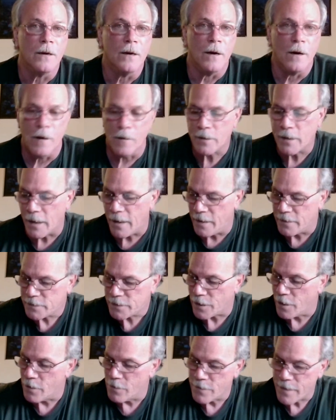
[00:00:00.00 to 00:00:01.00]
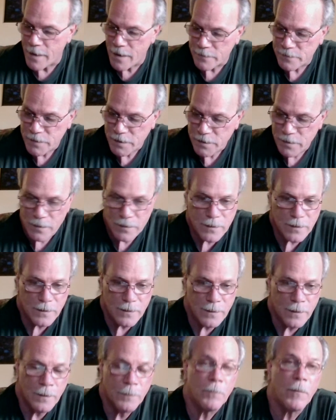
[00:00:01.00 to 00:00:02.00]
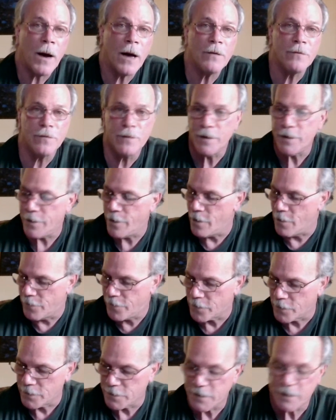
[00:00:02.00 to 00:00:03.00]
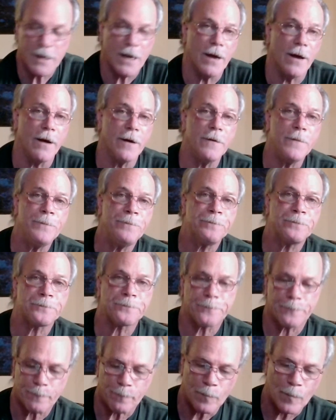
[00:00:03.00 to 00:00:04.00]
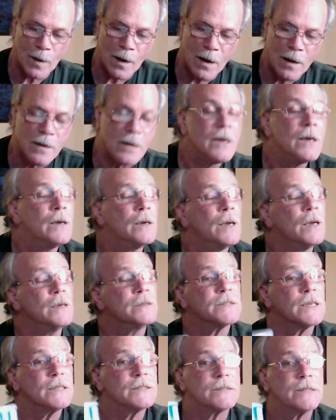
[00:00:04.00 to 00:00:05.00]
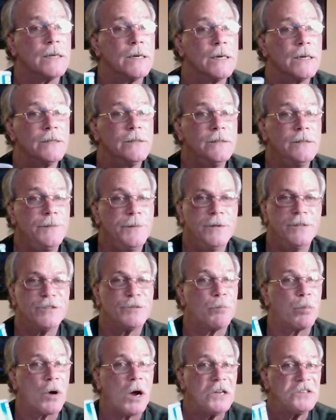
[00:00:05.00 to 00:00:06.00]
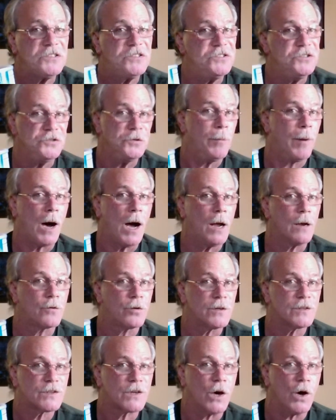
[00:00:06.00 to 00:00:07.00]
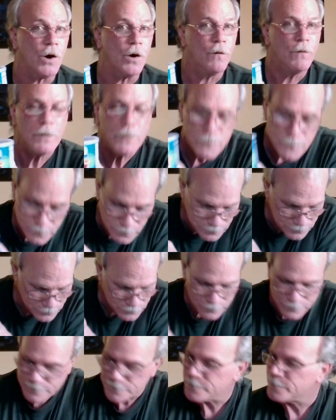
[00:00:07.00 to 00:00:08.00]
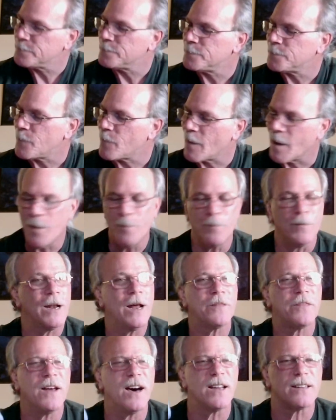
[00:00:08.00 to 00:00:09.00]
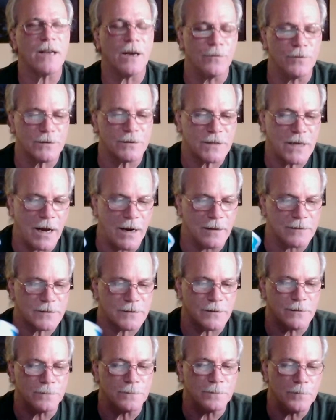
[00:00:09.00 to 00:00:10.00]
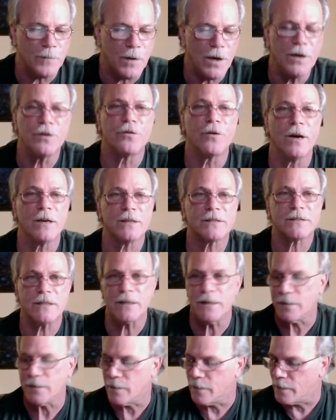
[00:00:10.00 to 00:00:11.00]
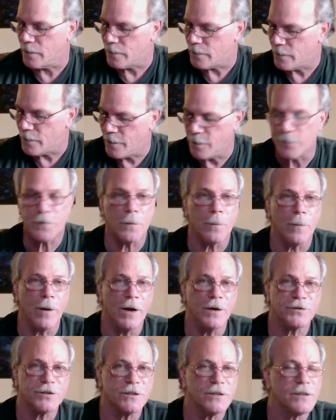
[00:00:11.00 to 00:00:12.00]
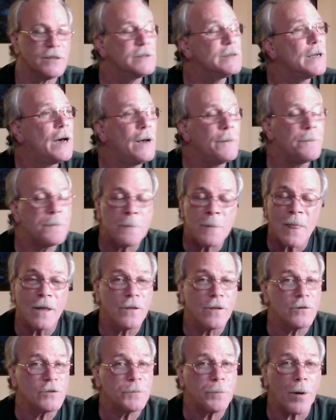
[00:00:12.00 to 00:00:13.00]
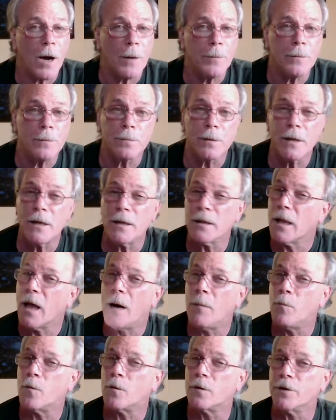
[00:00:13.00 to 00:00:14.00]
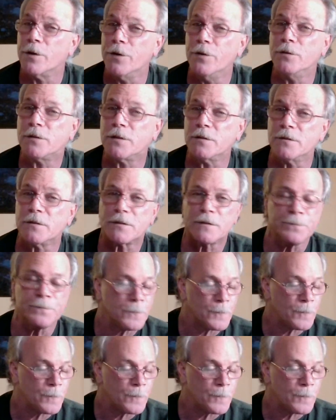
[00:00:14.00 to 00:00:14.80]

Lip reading: Okay, so that's my video for today. As I said, it's brought to you by Crisco, but I thought that was kind of some interesting information, and there's probably a lot more uses.